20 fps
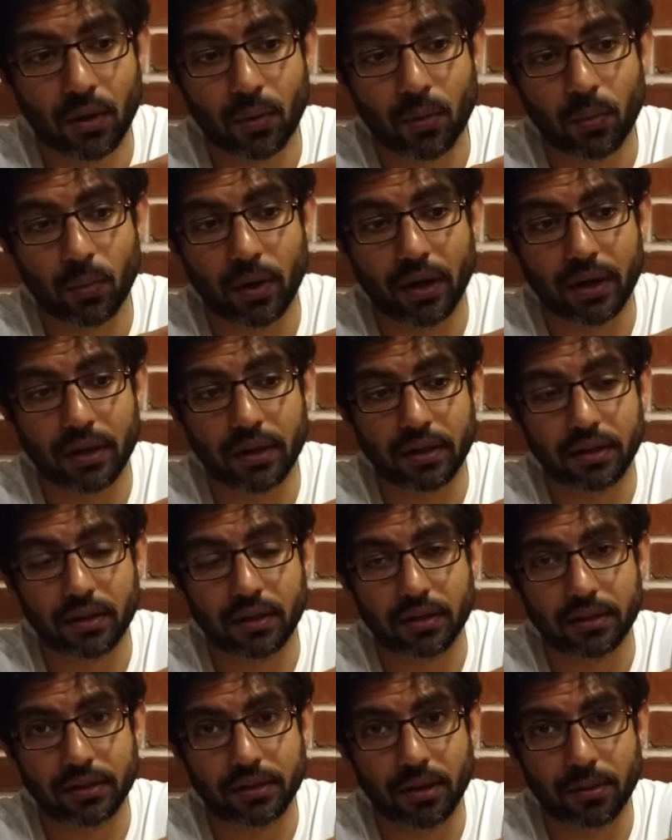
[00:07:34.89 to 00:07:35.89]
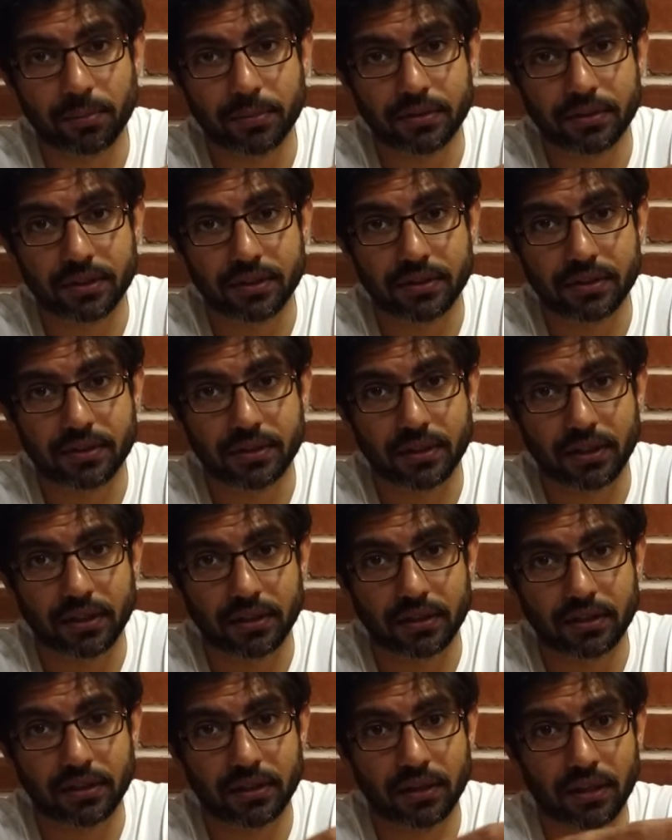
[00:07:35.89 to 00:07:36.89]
While on the opposite side,